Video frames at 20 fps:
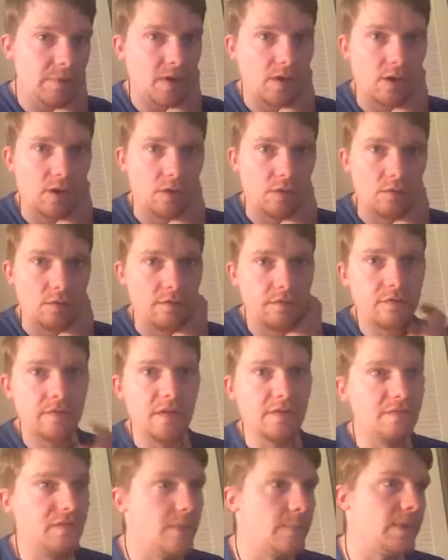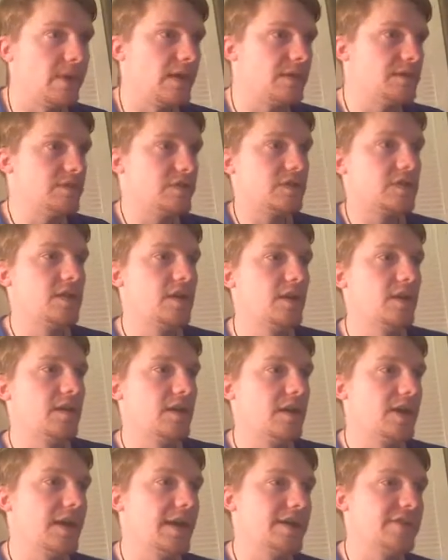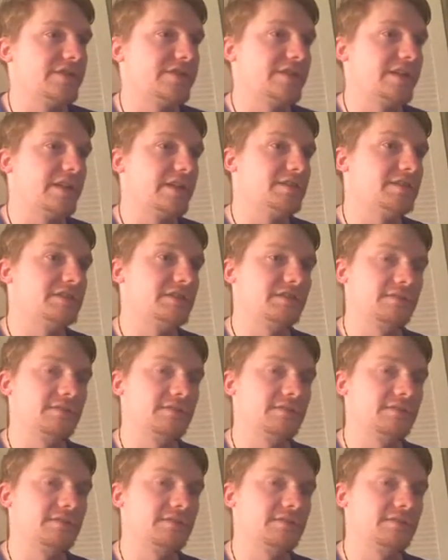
of a feminist and said,